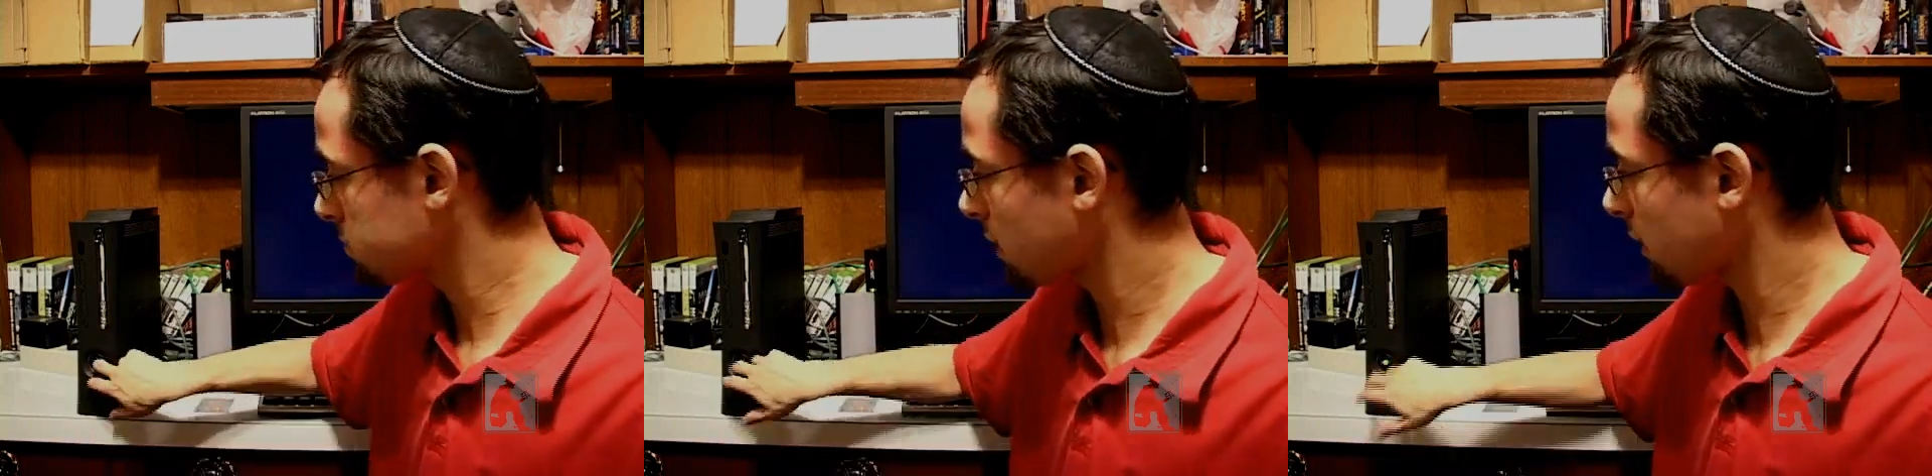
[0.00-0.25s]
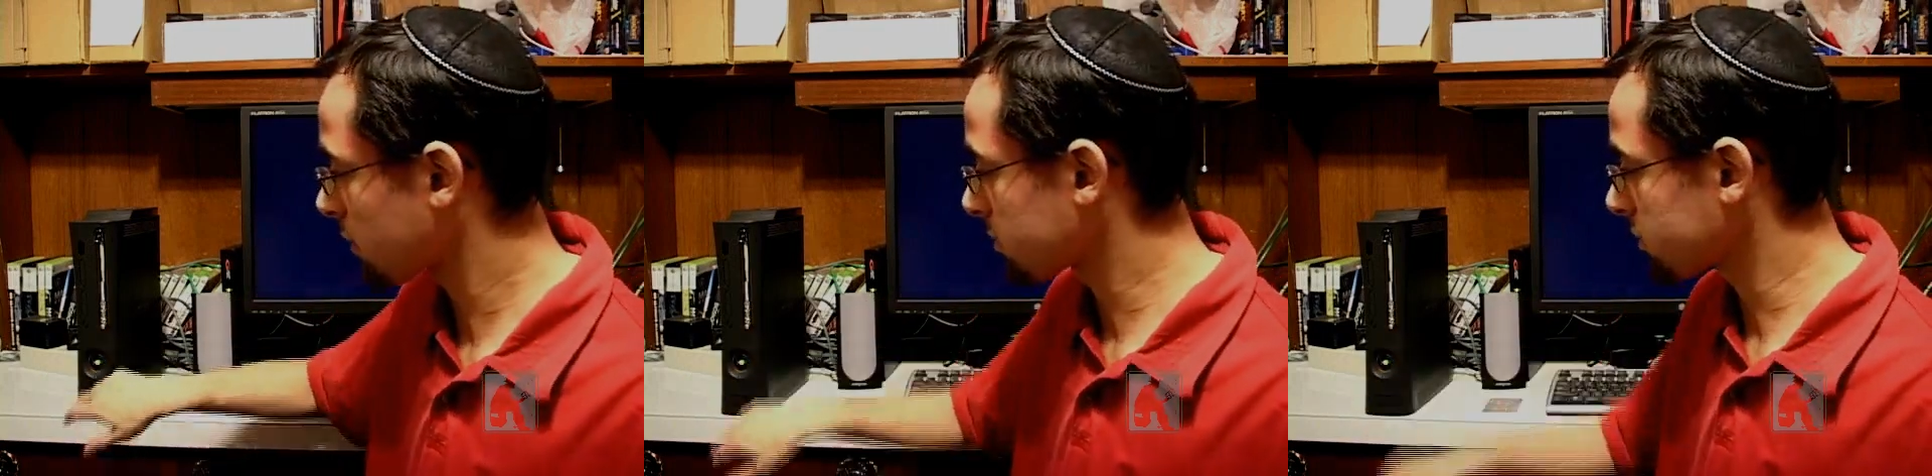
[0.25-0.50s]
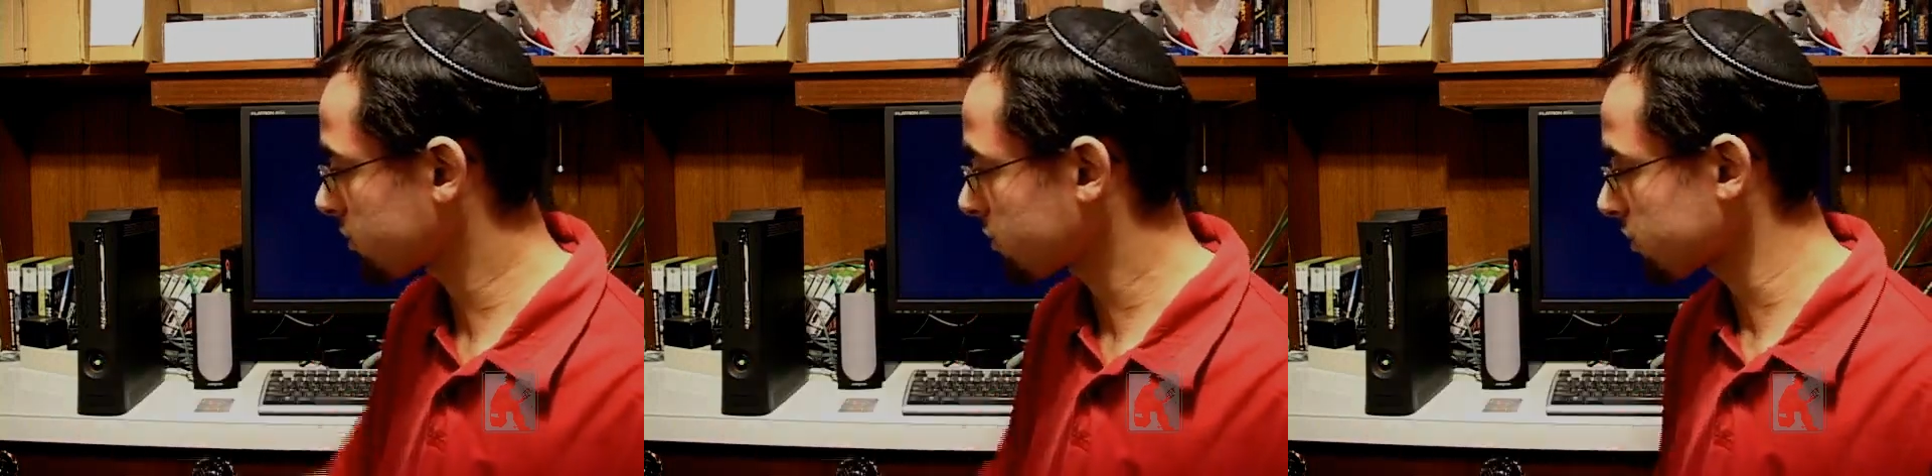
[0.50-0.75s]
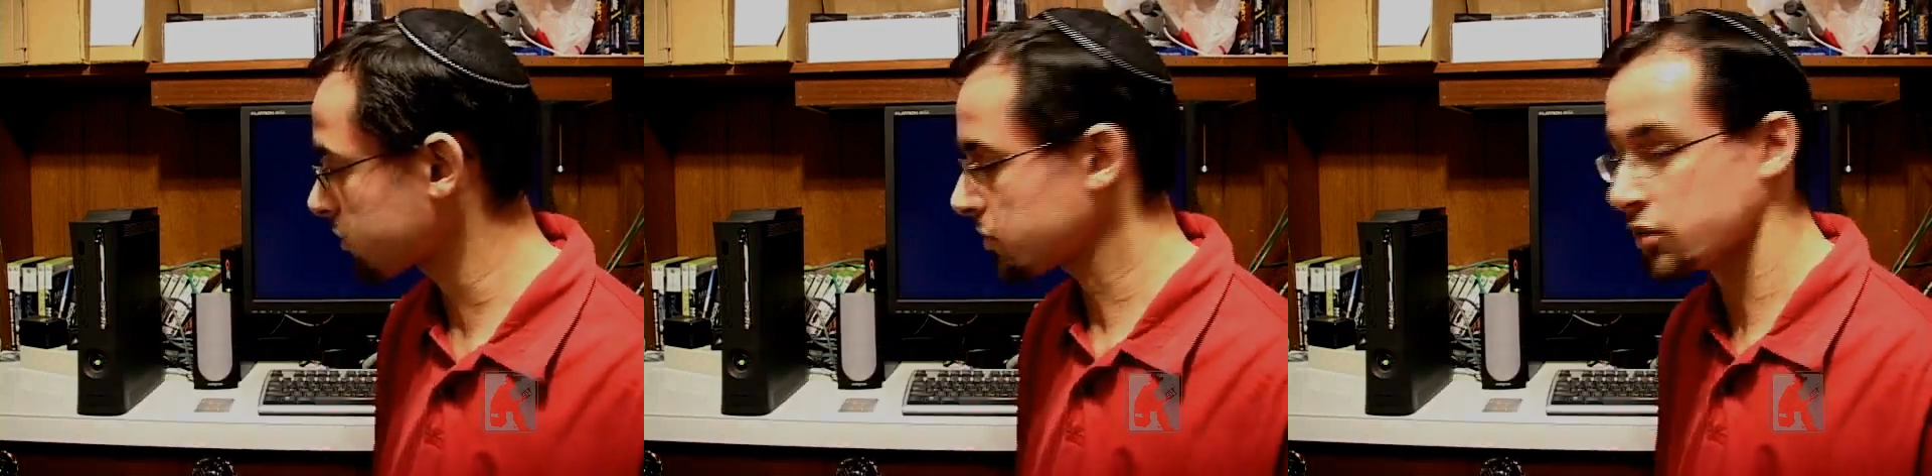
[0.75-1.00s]
power up the
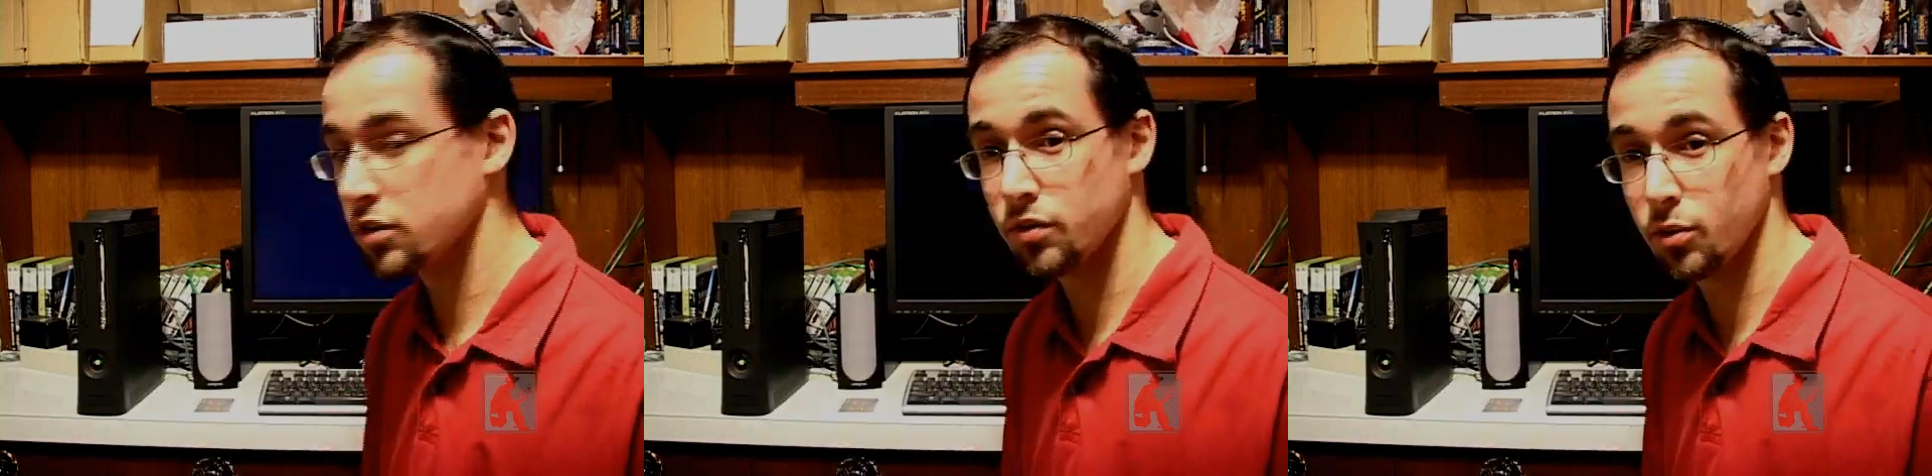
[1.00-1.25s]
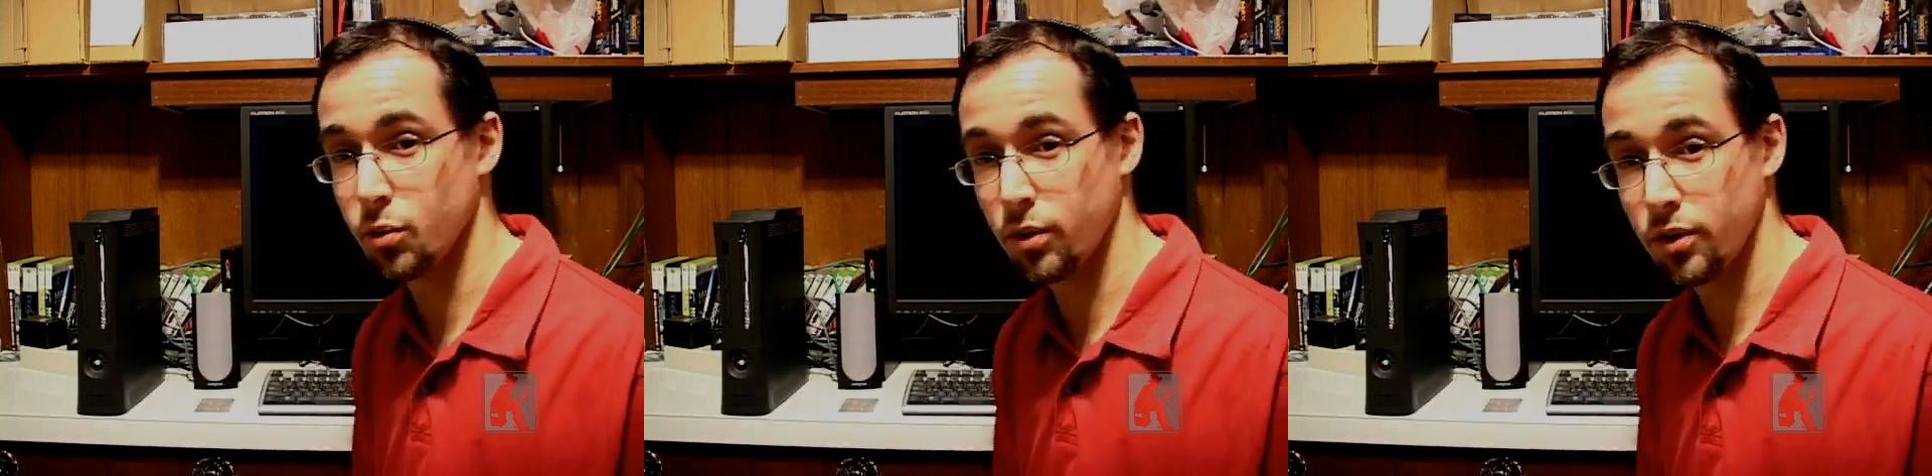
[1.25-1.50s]
system and see if it